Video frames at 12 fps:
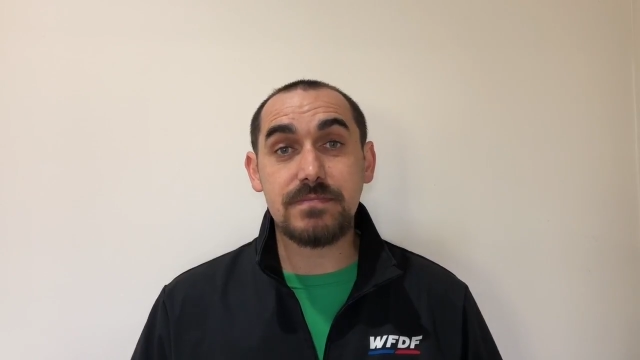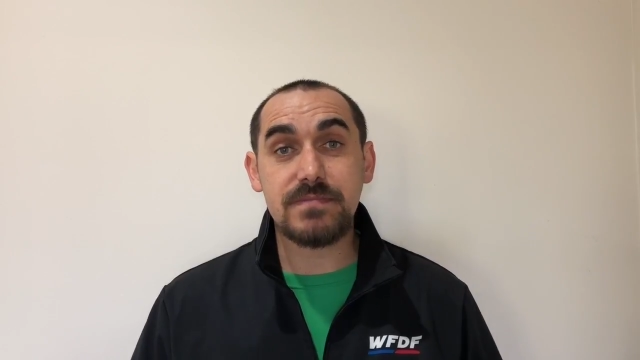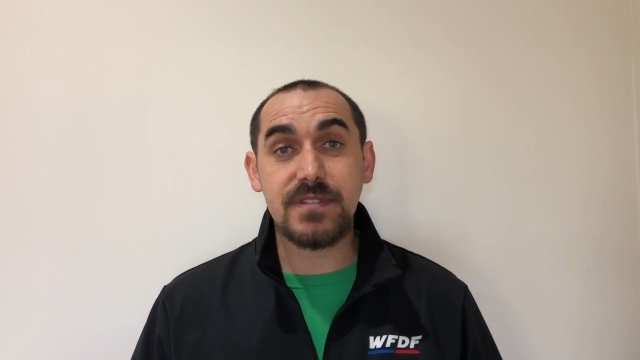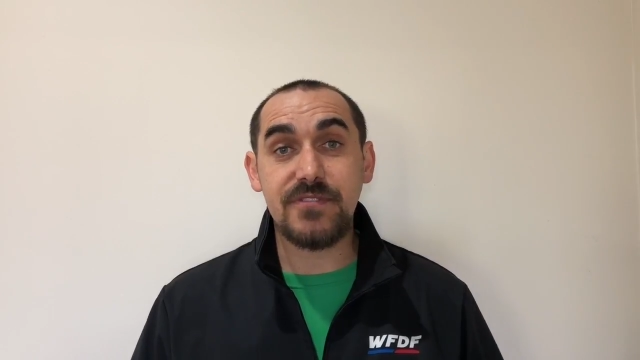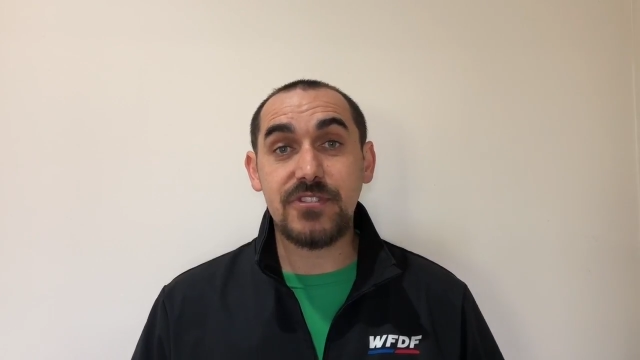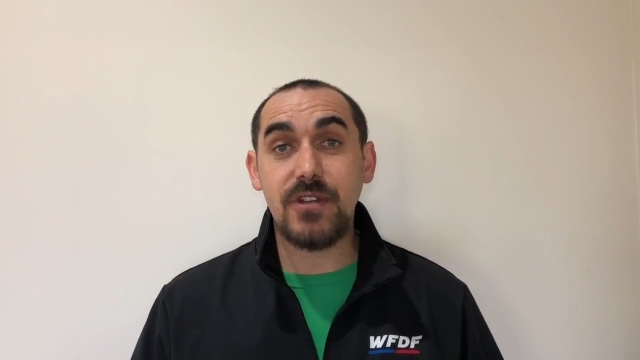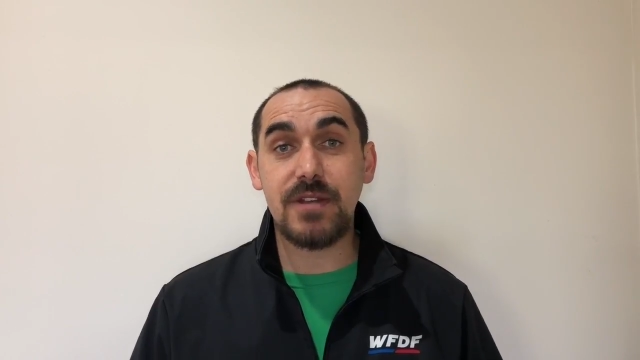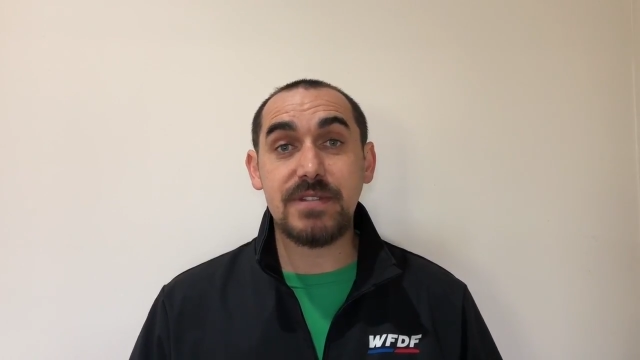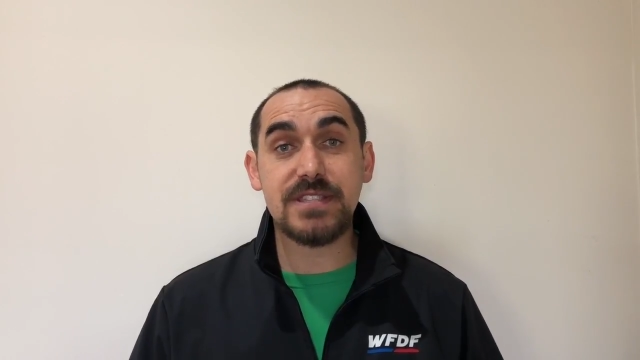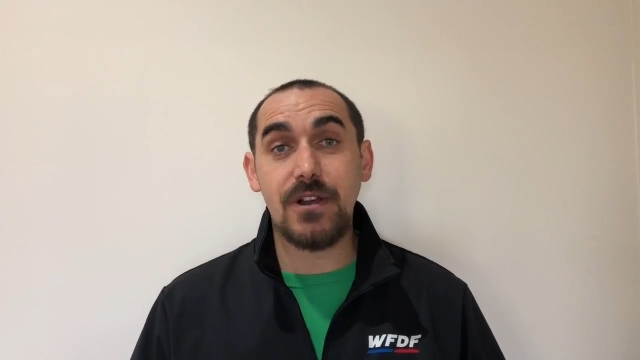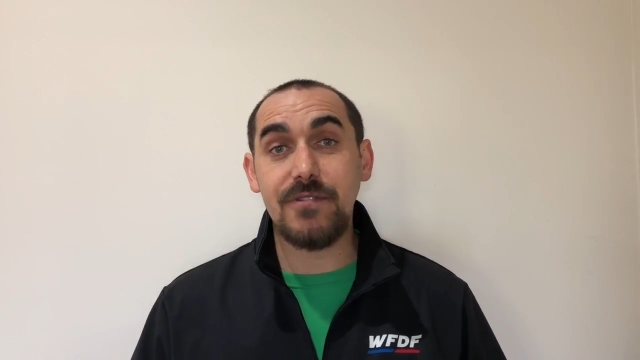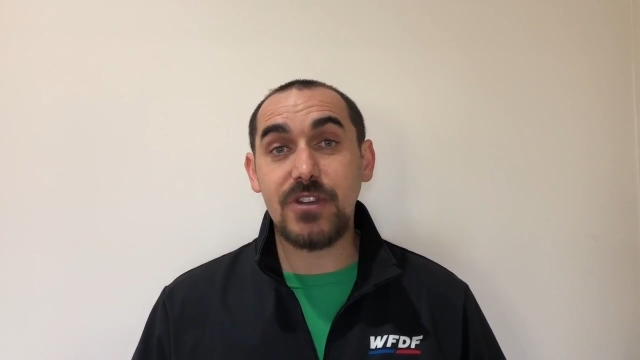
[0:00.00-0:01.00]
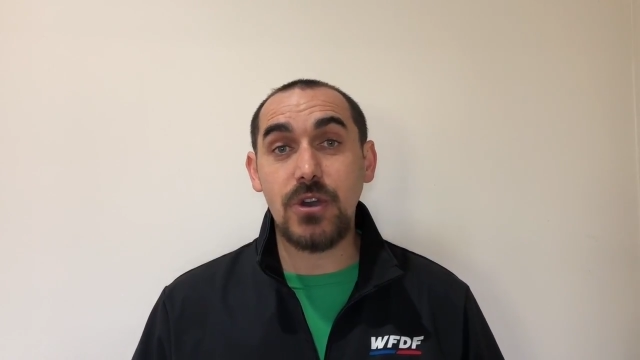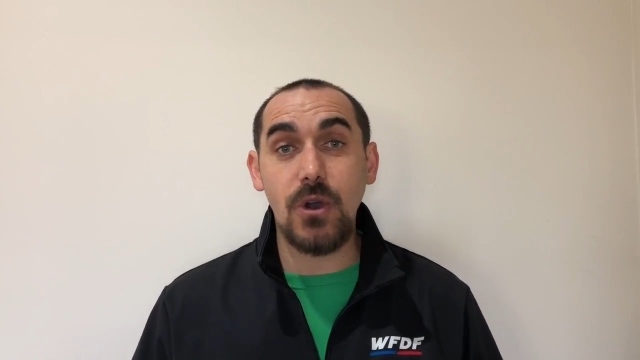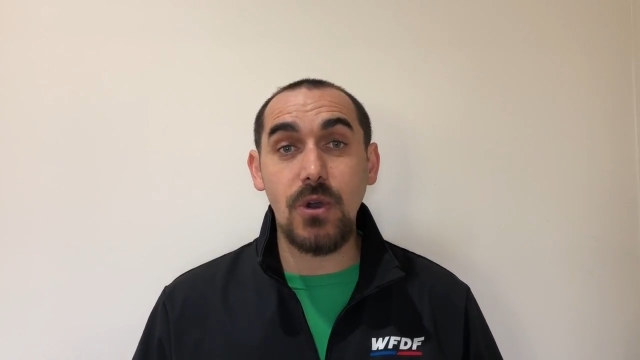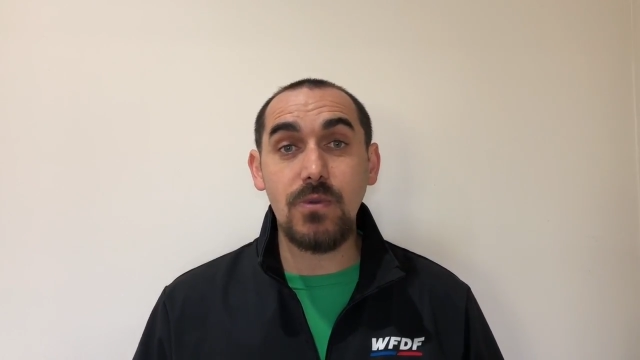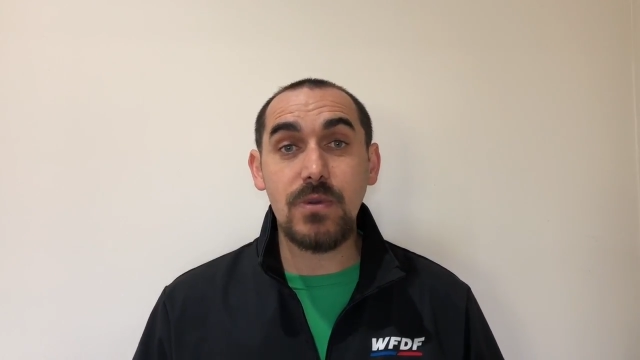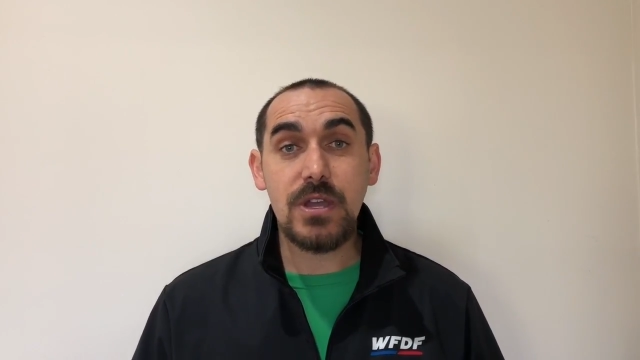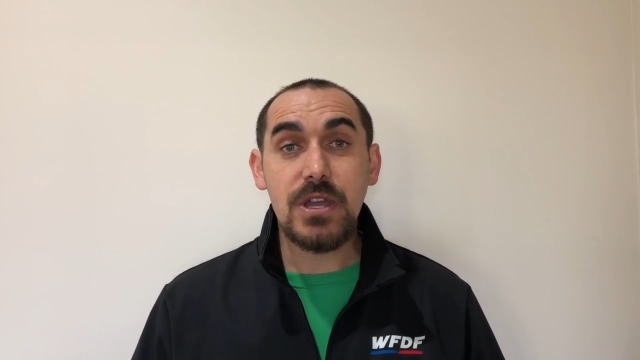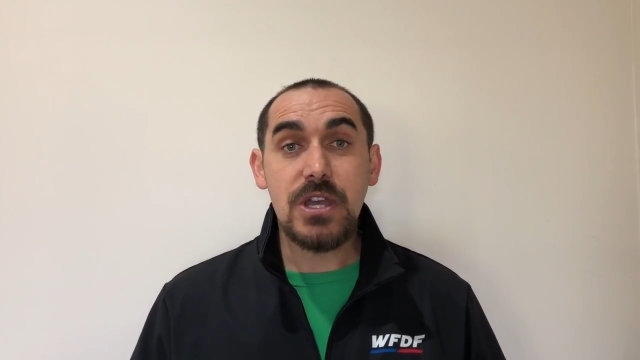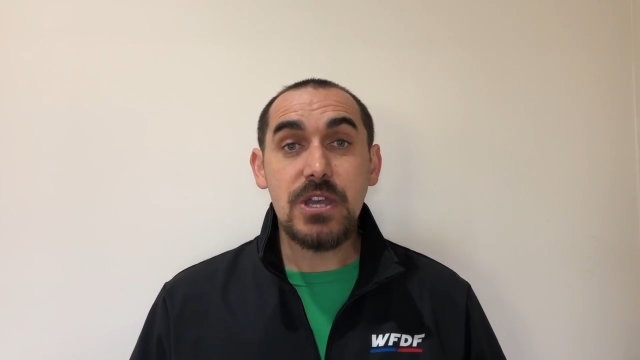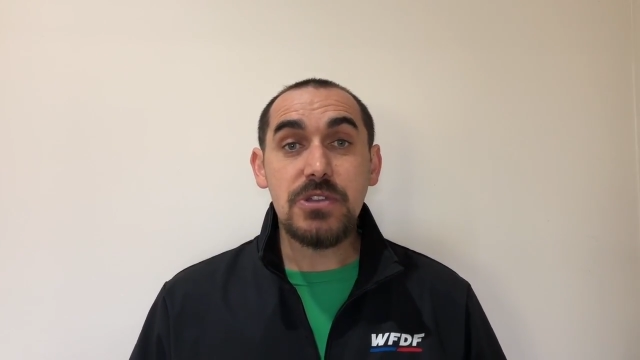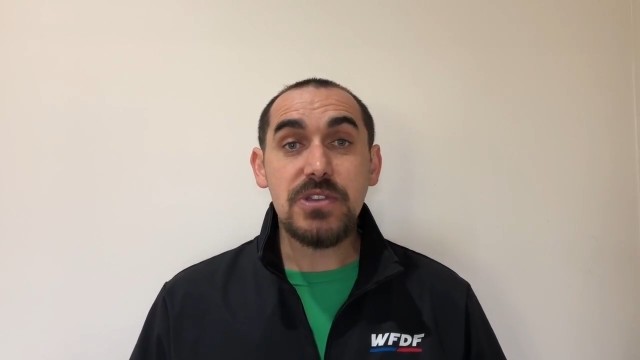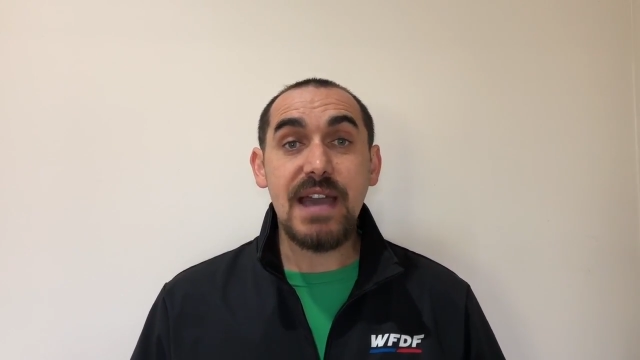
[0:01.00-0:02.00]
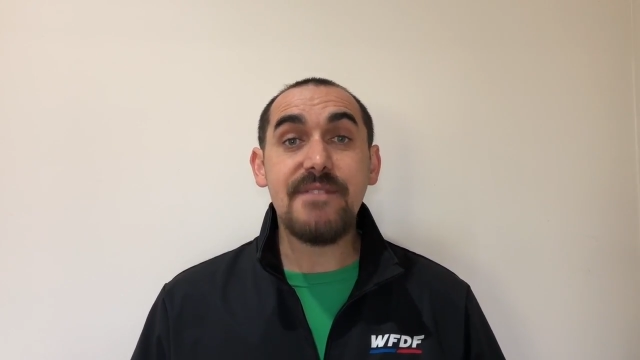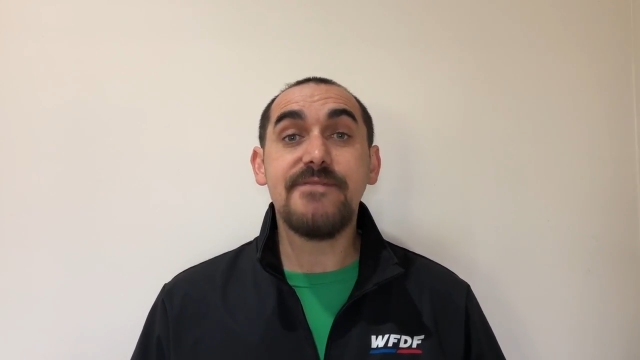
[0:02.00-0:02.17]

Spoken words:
So if you're trying to resolve a call, you have